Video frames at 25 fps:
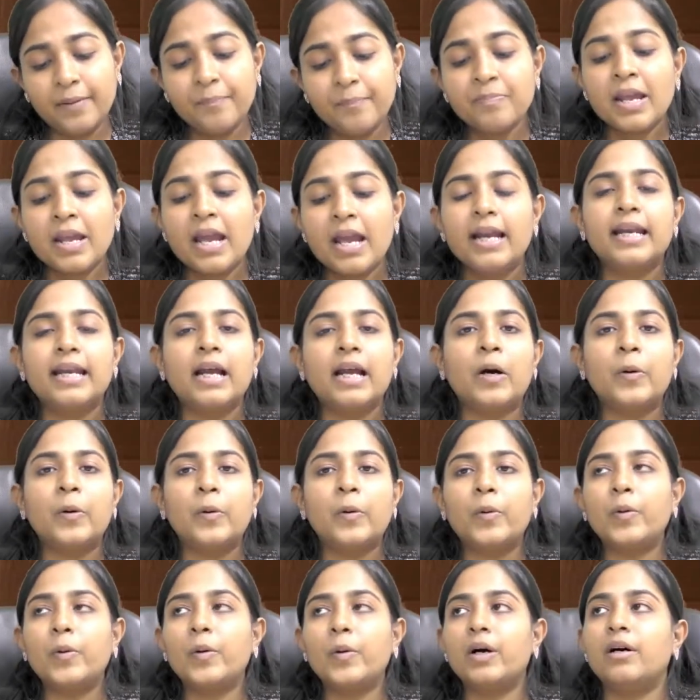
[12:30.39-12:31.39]
Now,
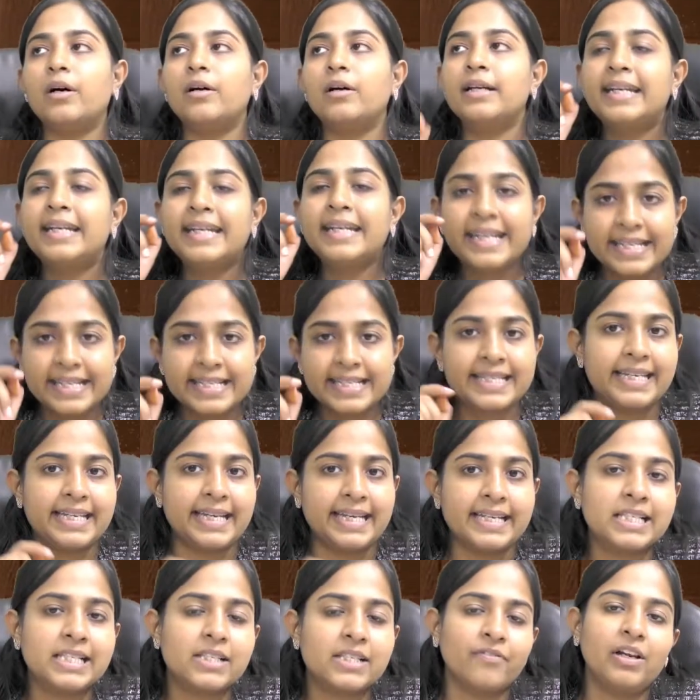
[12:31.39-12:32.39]
TCS
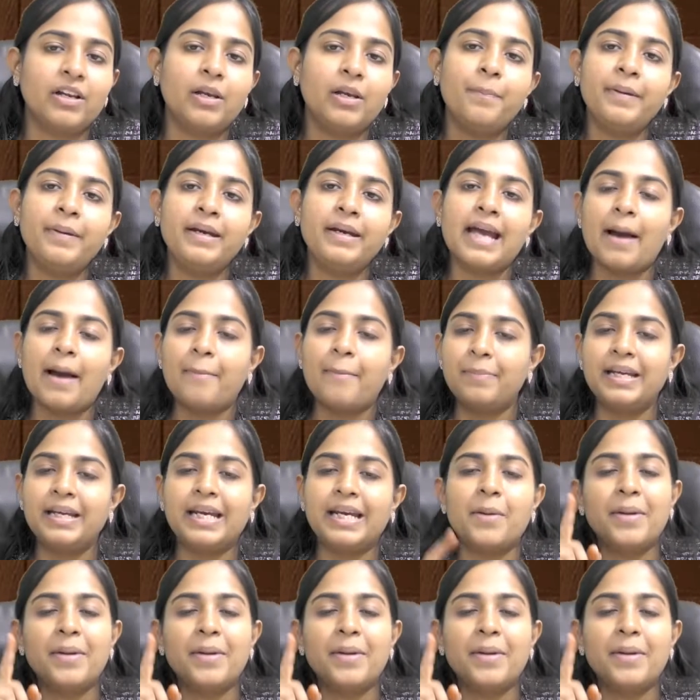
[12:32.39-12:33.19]
will be applicable